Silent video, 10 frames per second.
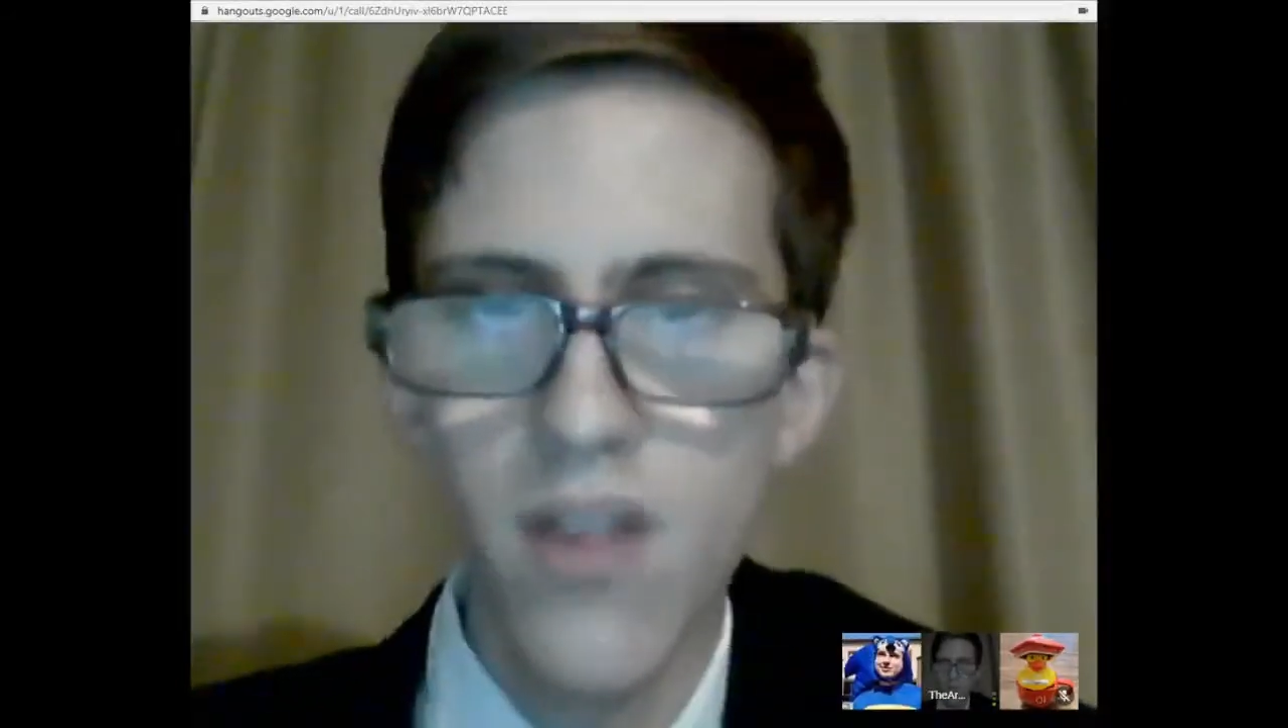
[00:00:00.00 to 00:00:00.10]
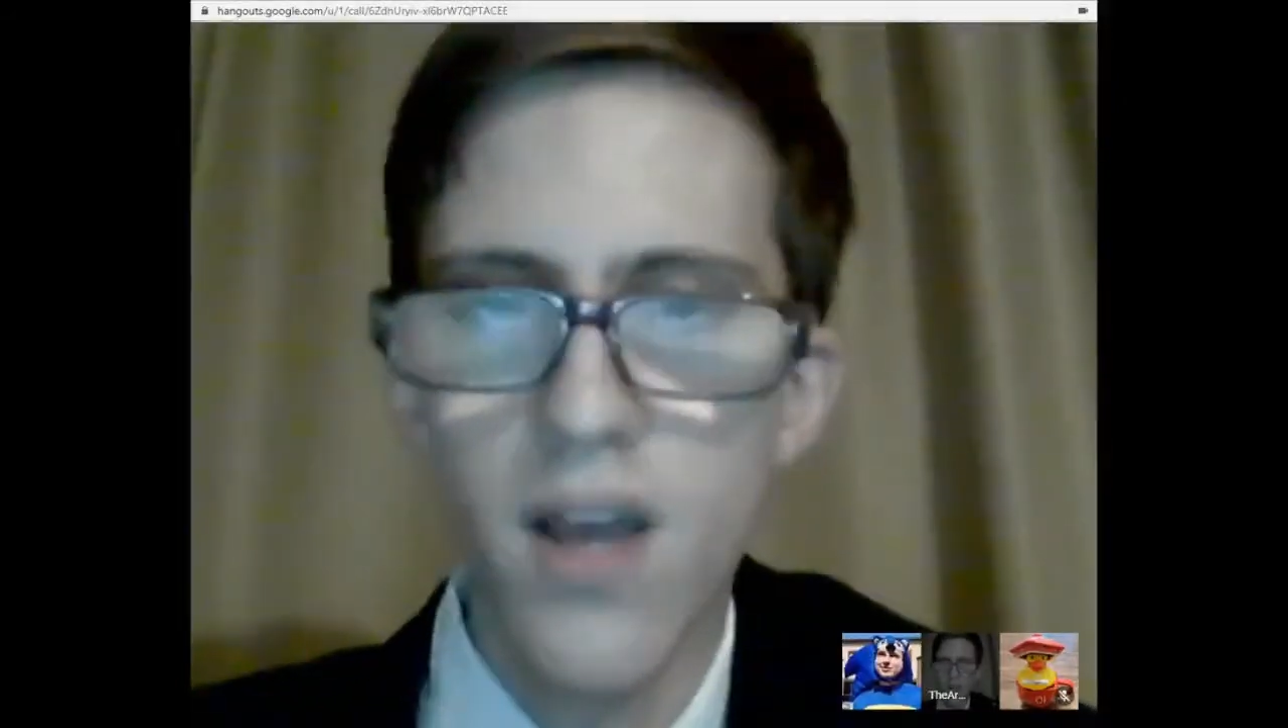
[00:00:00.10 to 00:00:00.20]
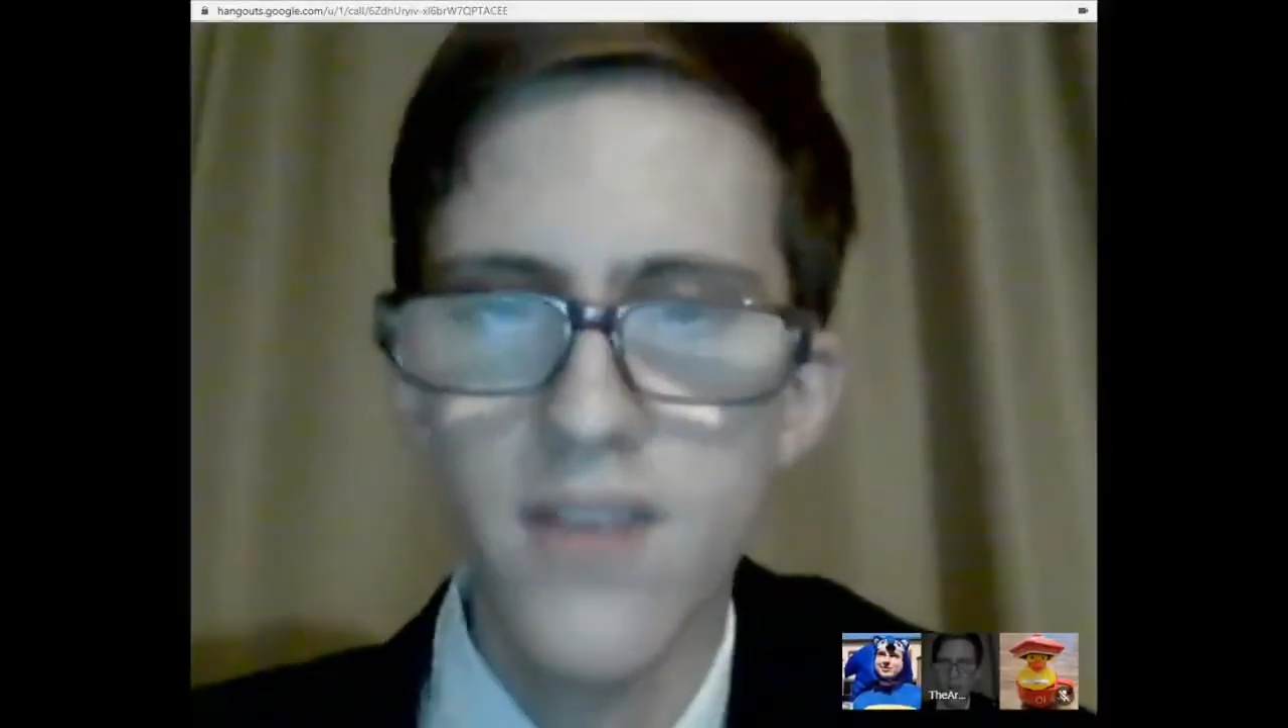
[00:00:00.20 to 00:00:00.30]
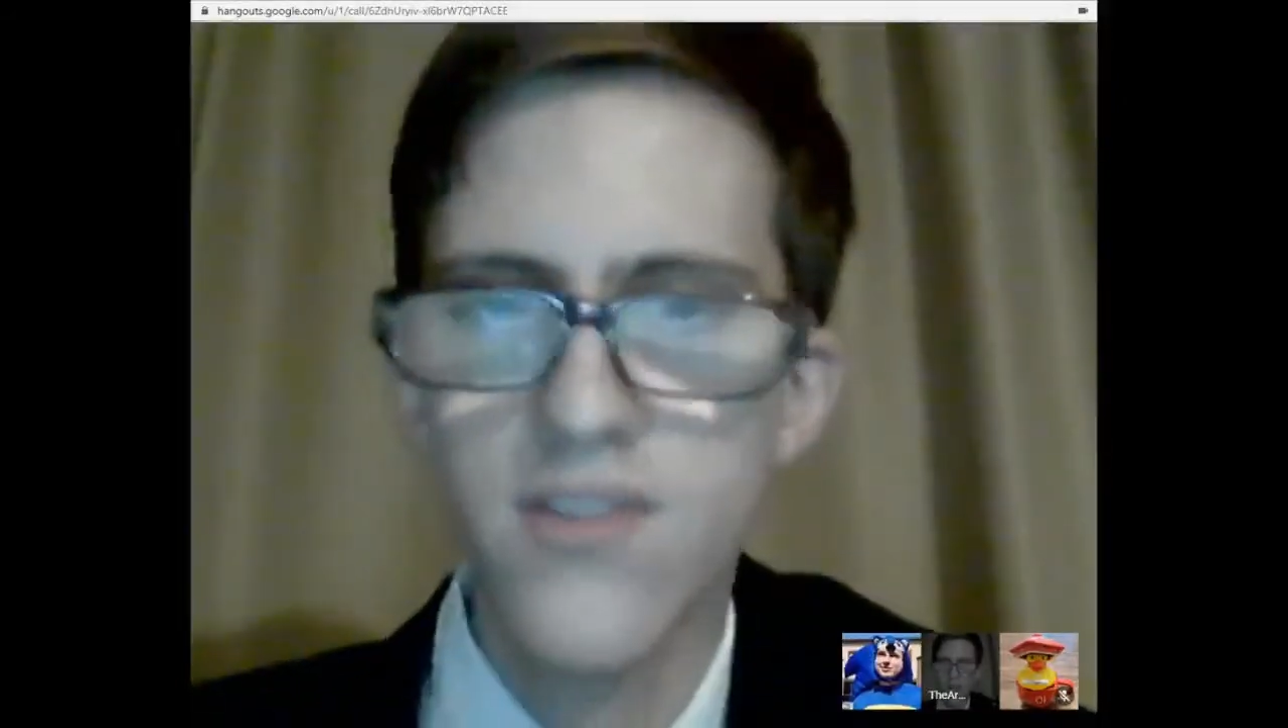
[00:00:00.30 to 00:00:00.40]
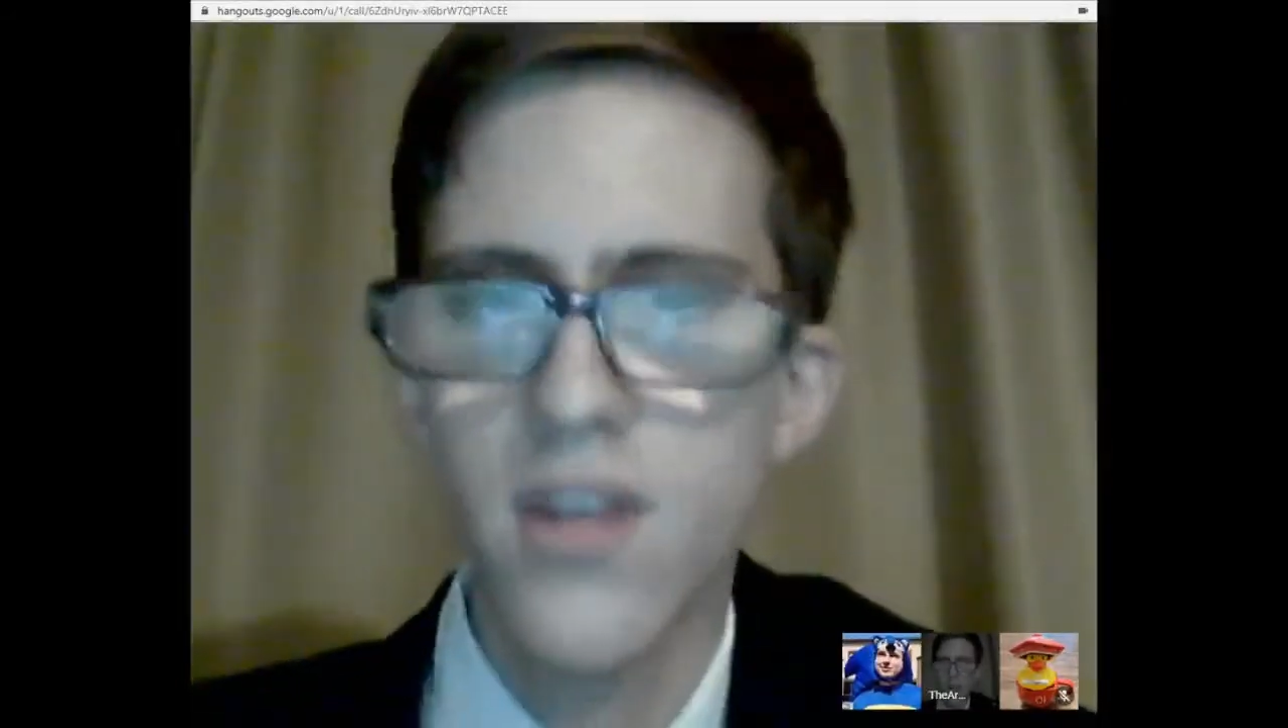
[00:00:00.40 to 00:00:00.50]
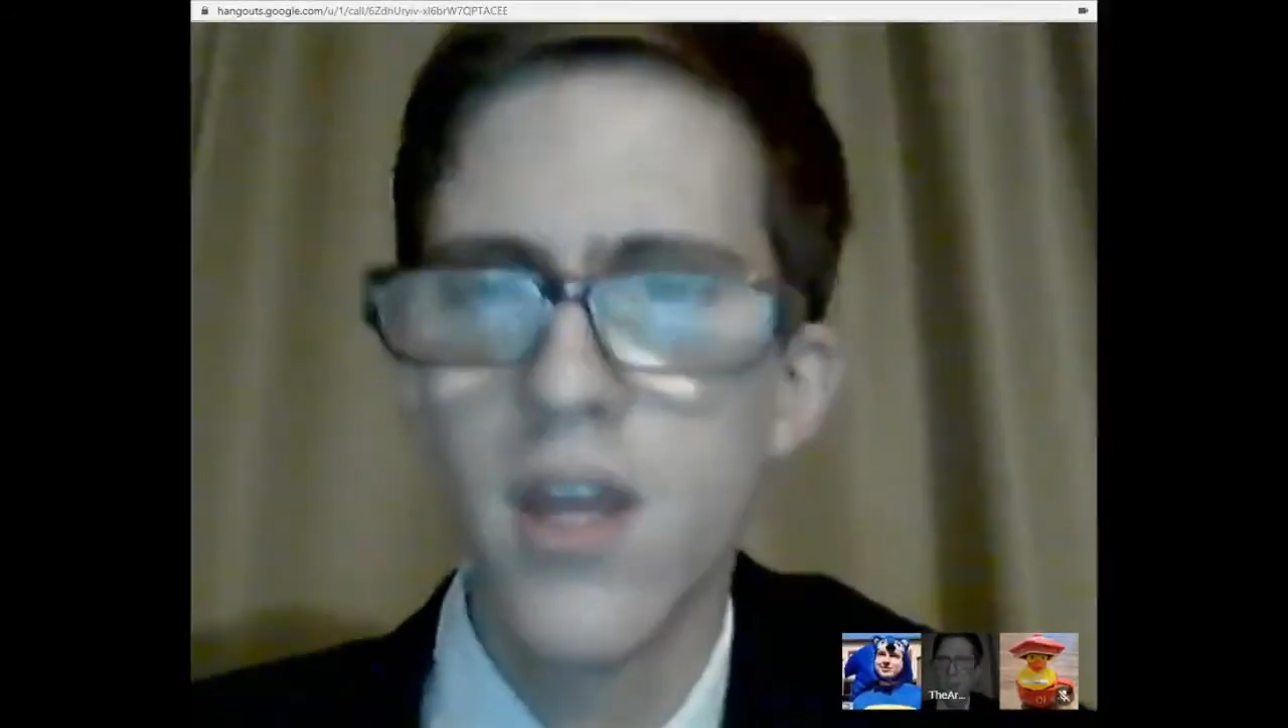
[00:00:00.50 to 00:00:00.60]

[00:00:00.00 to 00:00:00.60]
loss.